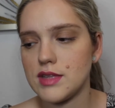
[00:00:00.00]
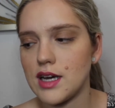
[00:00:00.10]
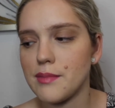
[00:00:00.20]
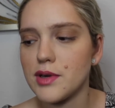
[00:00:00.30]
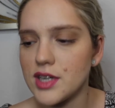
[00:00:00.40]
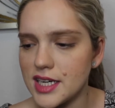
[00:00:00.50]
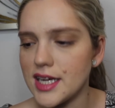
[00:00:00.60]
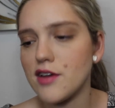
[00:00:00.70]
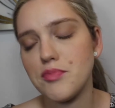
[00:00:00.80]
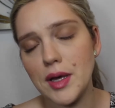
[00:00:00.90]

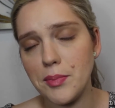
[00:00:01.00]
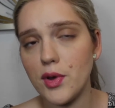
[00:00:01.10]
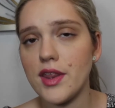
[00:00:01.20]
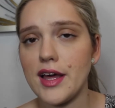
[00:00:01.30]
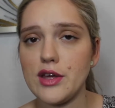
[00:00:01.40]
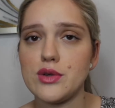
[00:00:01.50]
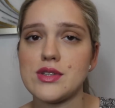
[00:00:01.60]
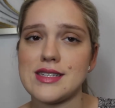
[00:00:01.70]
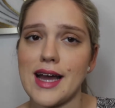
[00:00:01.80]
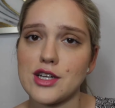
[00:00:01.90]
community of people that
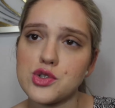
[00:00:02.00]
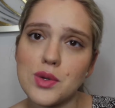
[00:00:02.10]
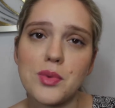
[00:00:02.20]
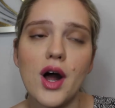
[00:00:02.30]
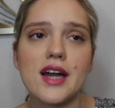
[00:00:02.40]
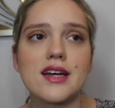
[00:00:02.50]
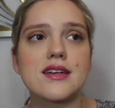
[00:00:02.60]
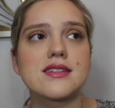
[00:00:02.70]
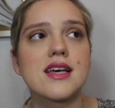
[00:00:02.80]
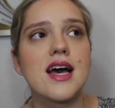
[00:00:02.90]
use natural
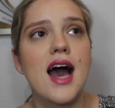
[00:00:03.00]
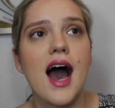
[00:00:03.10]
products,